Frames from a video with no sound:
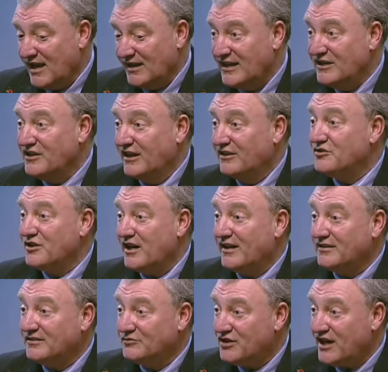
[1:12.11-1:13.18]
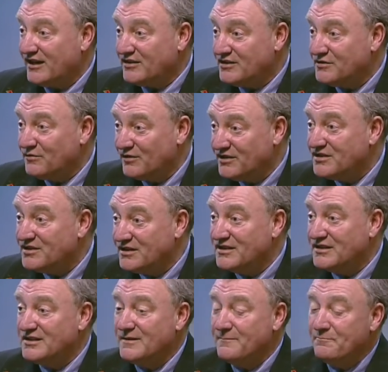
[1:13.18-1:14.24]
index trackers, for
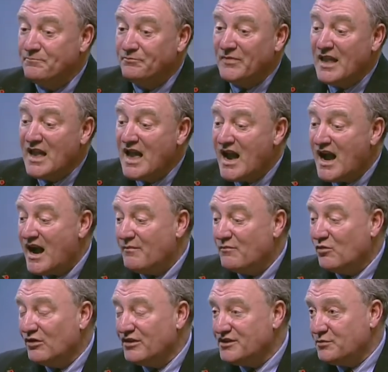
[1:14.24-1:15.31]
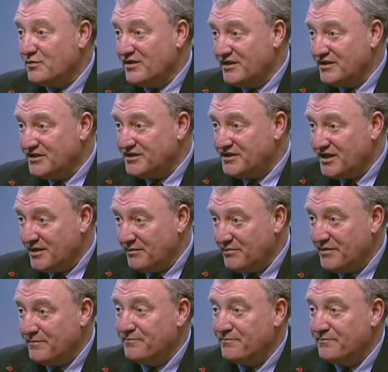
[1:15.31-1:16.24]
instance. Whereas within a SIP,